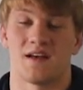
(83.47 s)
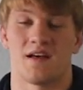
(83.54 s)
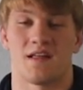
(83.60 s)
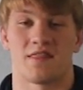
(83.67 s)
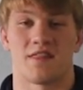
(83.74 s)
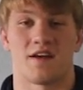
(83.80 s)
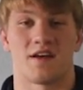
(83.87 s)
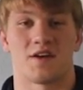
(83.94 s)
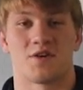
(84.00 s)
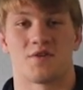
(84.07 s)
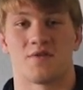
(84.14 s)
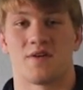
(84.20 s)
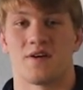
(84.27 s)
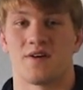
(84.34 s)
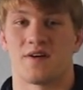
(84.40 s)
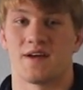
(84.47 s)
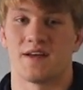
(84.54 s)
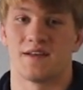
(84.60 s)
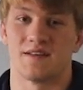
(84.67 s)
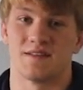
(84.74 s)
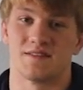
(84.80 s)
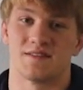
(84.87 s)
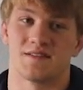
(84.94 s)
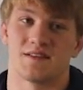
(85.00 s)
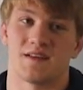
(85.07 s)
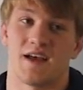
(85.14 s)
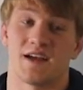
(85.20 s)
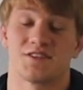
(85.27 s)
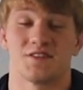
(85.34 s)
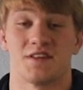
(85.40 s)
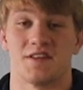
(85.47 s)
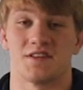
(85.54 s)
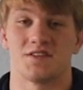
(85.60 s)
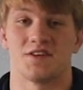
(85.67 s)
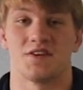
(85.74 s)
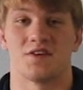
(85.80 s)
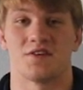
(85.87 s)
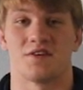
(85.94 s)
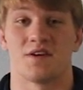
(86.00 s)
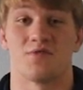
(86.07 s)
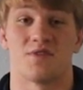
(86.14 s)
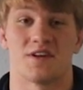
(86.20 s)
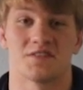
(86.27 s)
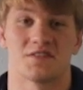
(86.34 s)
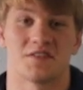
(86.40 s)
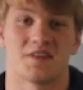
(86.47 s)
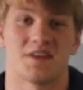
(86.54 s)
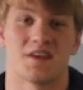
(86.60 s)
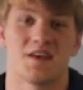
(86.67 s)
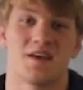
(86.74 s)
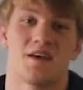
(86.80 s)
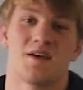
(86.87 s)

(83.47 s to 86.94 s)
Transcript: athletic career is actually this year in wrestling